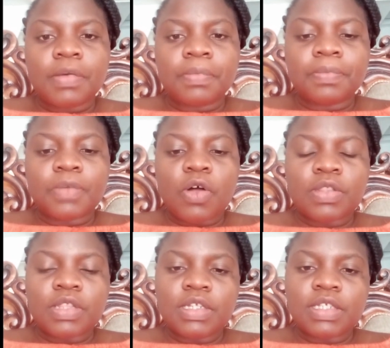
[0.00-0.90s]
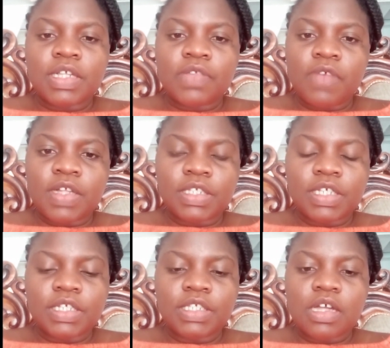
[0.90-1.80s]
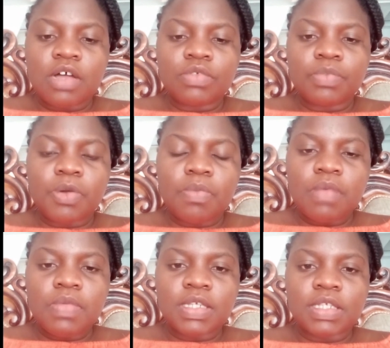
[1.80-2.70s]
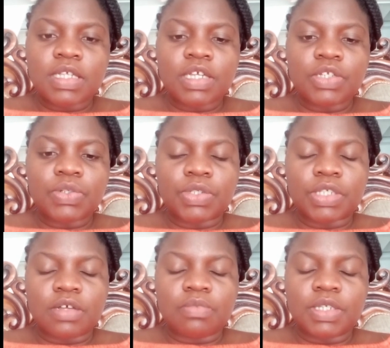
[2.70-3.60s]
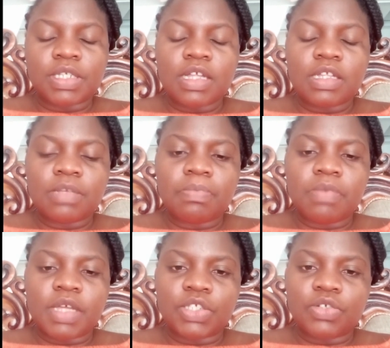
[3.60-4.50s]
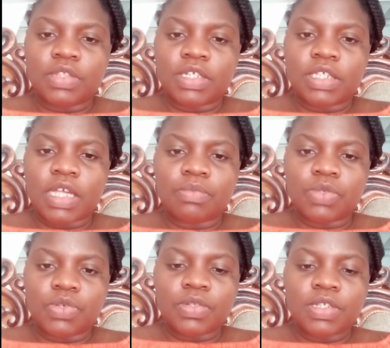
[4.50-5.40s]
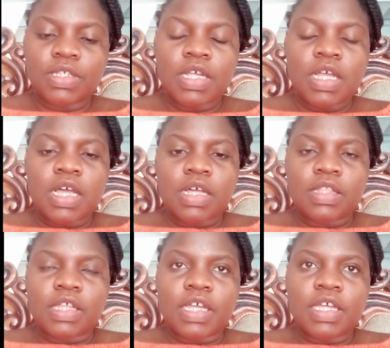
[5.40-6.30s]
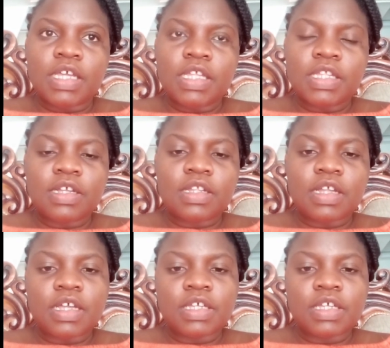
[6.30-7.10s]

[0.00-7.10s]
on. On the disadvantage, I would probably say it was basically based on the time zones. The Indian